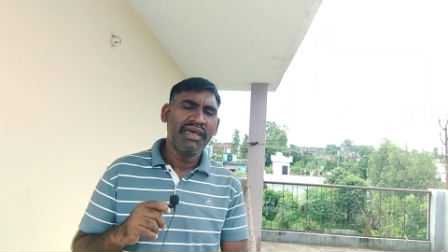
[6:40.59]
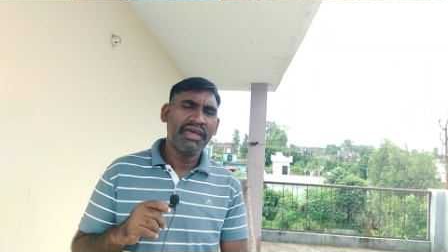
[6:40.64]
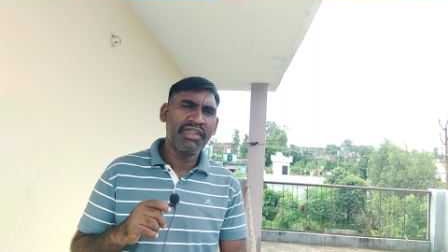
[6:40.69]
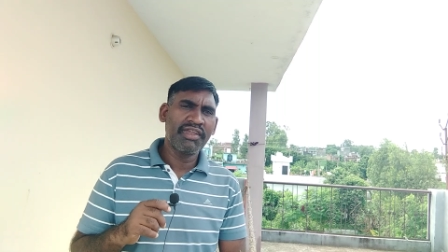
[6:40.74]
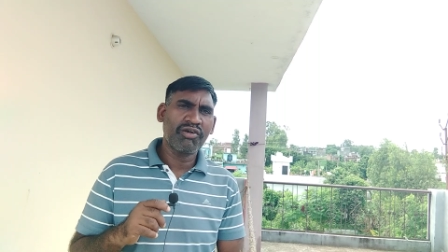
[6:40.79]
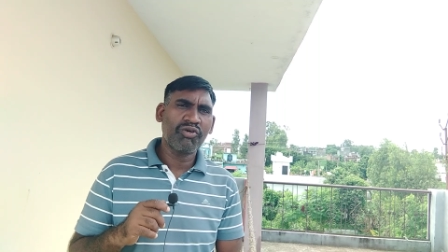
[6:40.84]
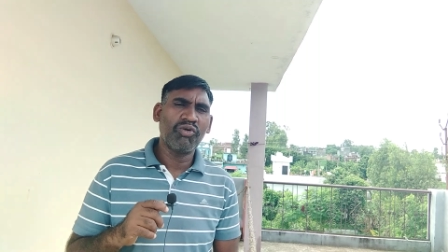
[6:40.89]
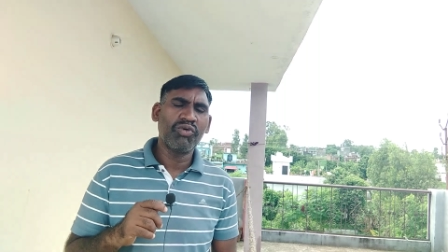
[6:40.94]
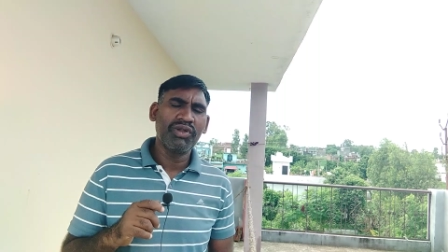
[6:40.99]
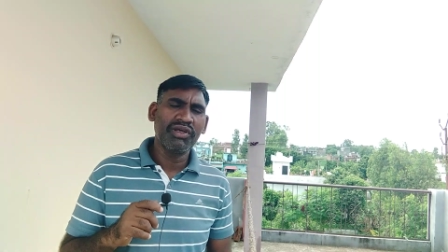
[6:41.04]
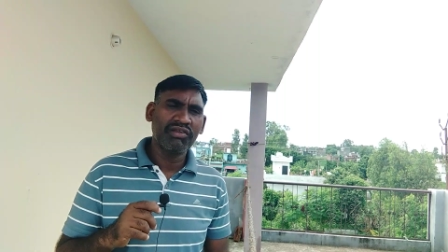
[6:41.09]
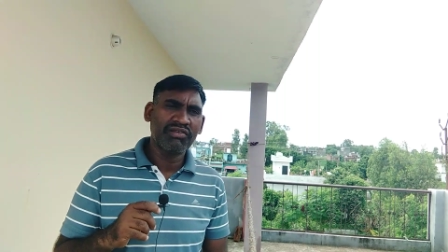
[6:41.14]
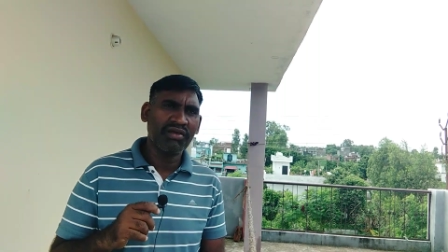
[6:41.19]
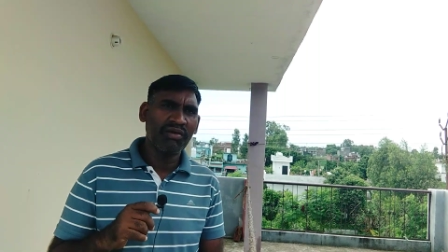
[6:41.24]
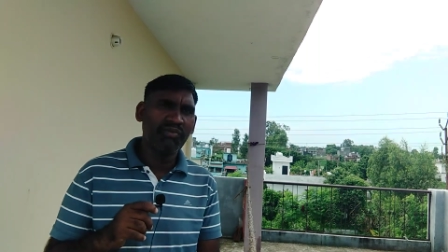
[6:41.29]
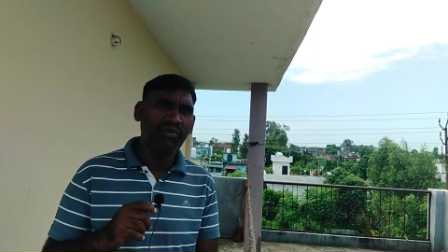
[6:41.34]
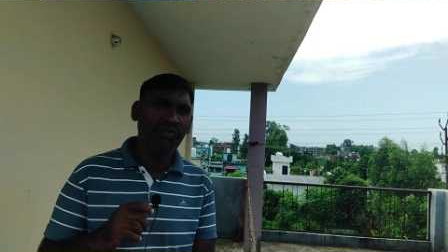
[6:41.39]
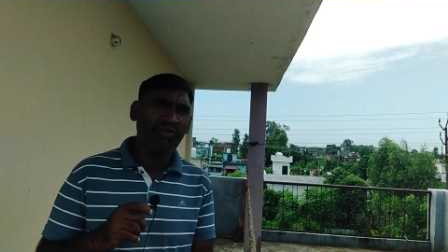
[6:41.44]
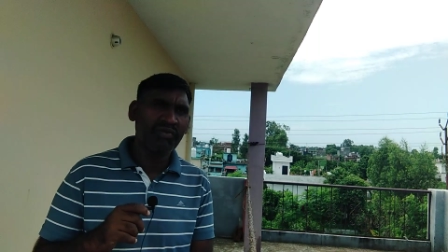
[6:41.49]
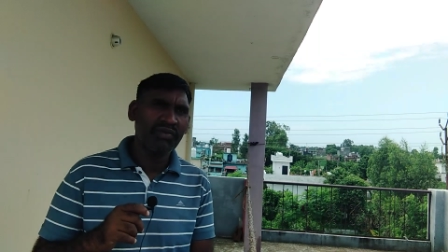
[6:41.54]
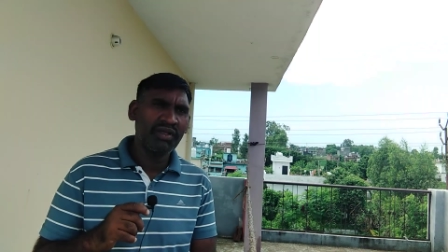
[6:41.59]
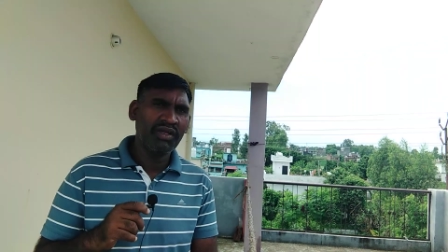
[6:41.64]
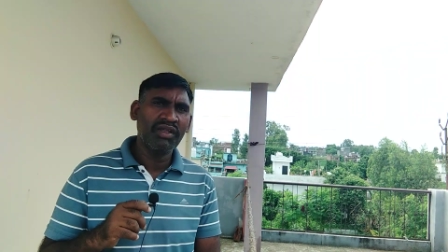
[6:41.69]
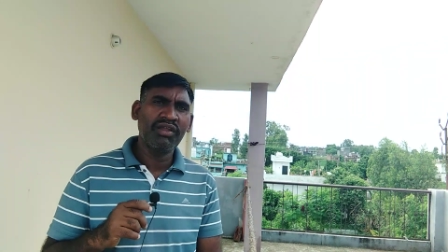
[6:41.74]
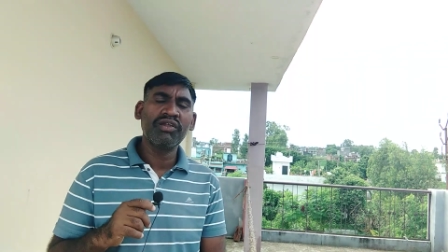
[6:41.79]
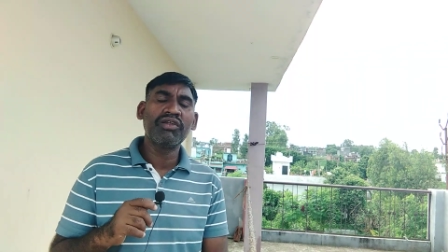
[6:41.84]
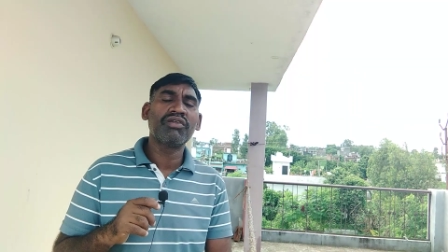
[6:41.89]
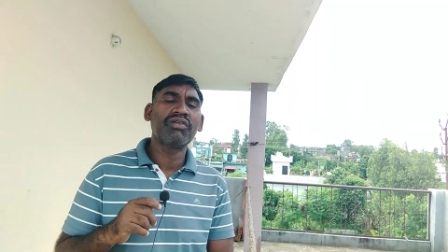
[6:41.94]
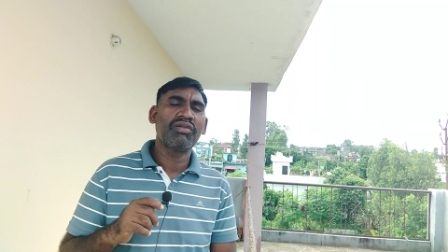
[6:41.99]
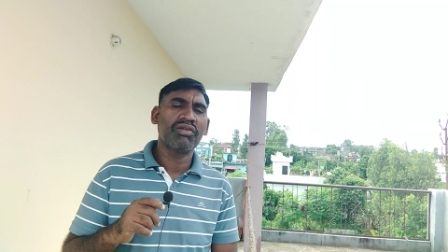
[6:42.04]
recording some of
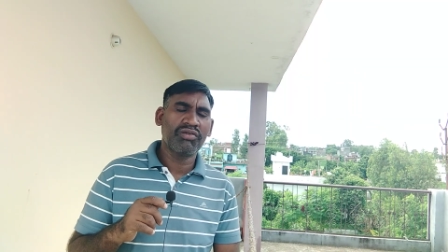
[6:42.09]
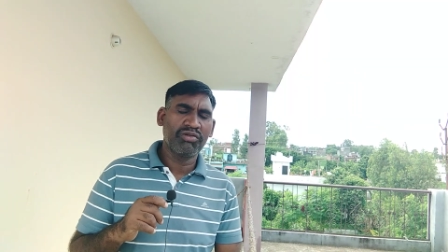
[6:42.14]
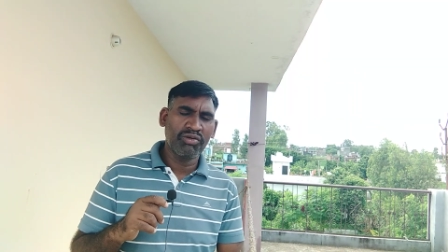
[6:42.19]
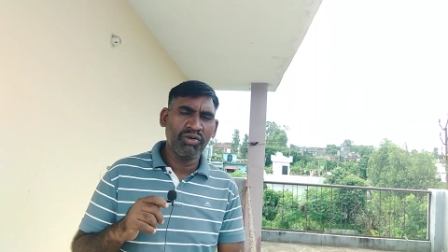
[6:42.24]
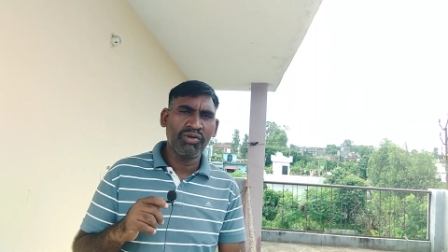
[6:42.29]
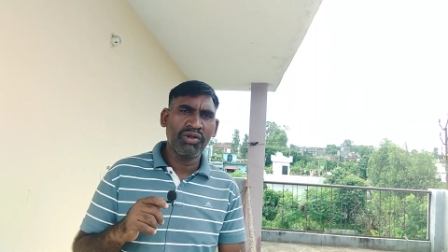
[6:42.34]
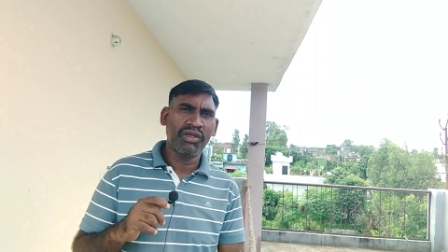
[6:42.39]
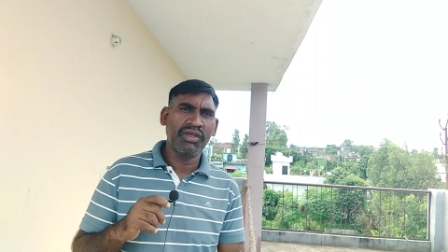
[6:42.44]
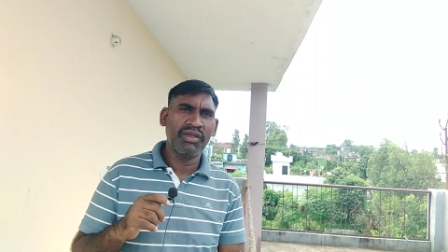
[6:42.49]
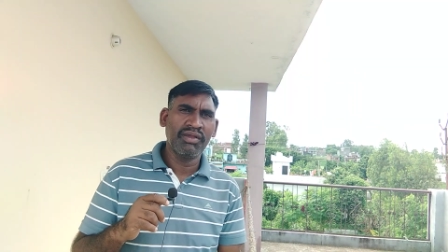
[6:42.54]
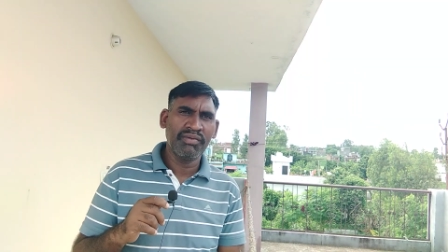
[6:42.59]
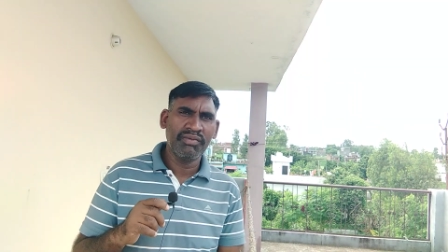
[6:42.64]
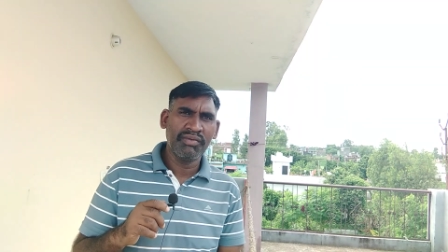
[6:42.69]
uh, sorry